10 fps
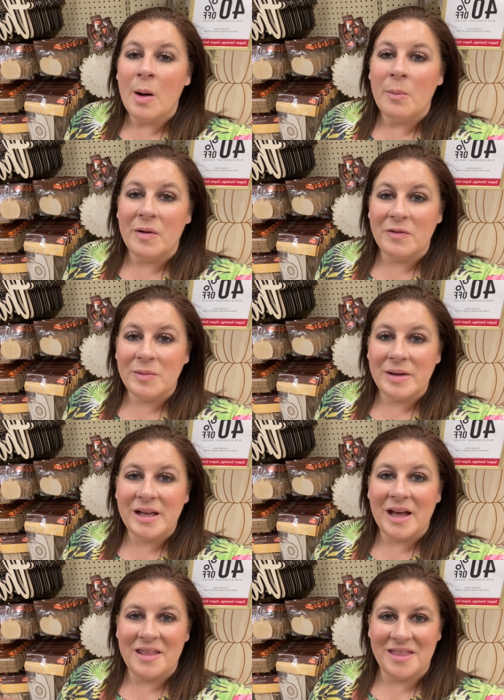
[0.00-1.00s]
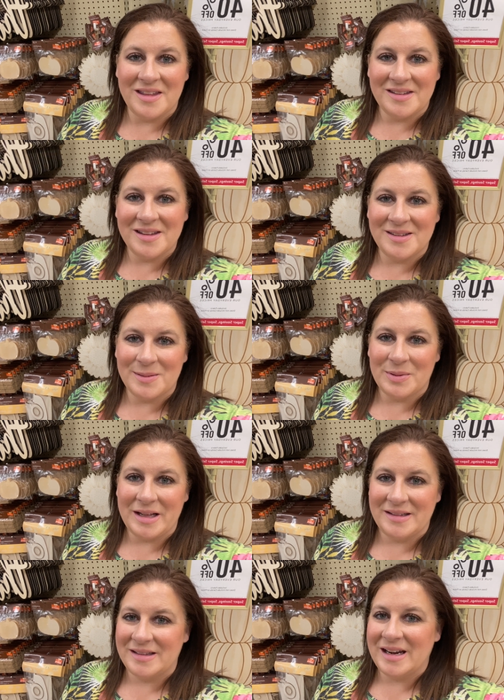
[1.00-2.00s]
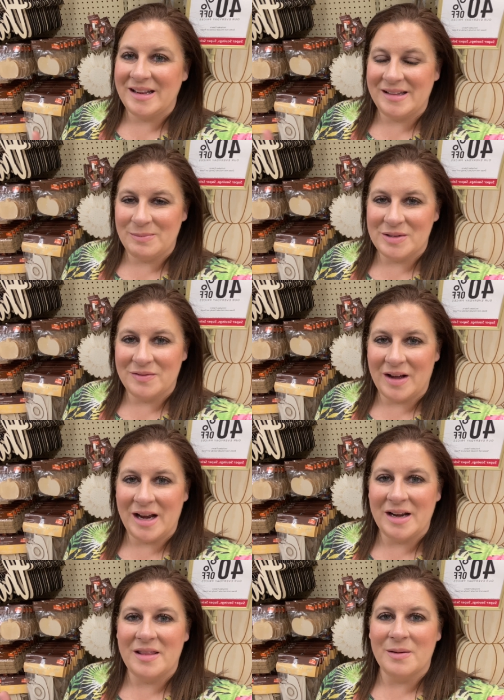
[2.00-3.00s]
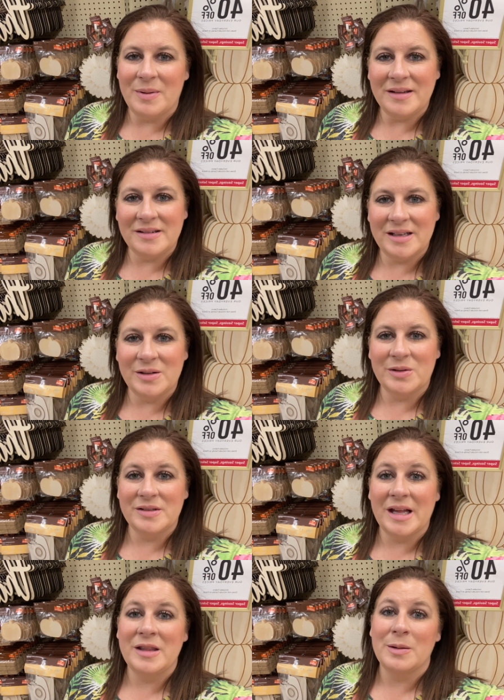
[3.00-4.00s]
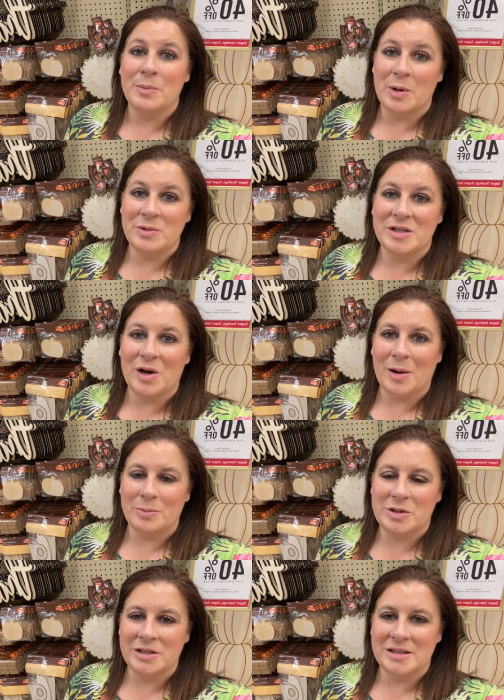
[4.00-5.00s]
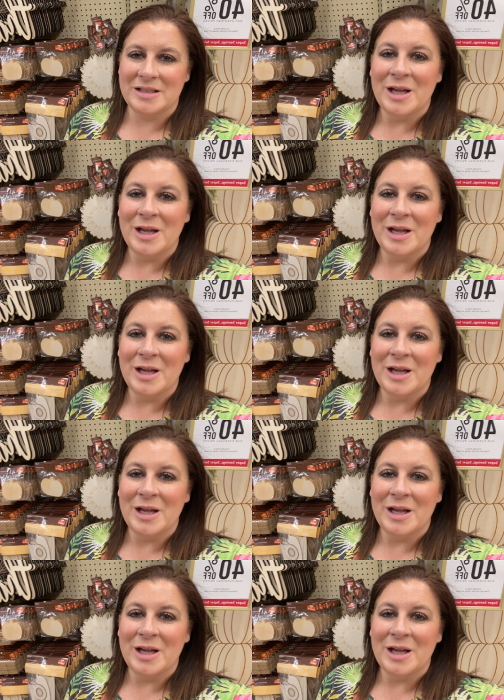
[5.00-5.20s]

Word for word: But for me, this is the place that I seem to find the best deals and the most options.